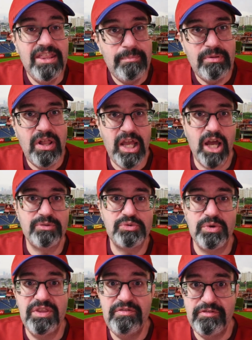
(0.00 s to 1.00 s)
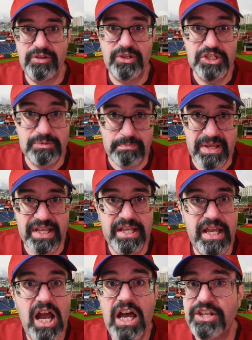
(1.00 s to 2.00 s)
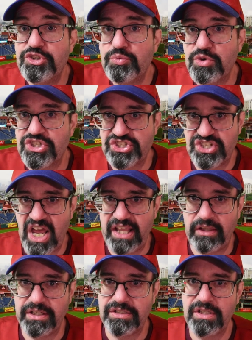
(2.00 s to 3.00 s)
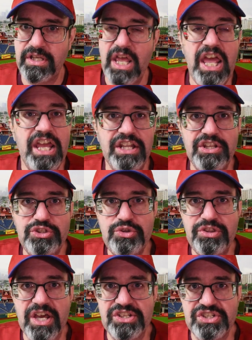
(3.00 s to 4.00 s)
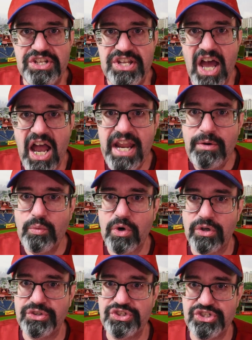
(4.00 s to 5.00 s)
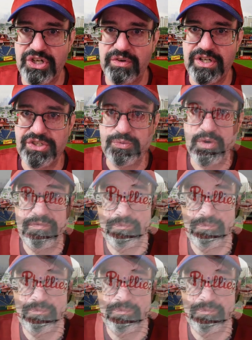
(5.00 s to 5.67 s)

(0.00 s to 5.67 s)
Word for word: the playoffs when the Phillies' big guns were silent. In the 2009 World Series, with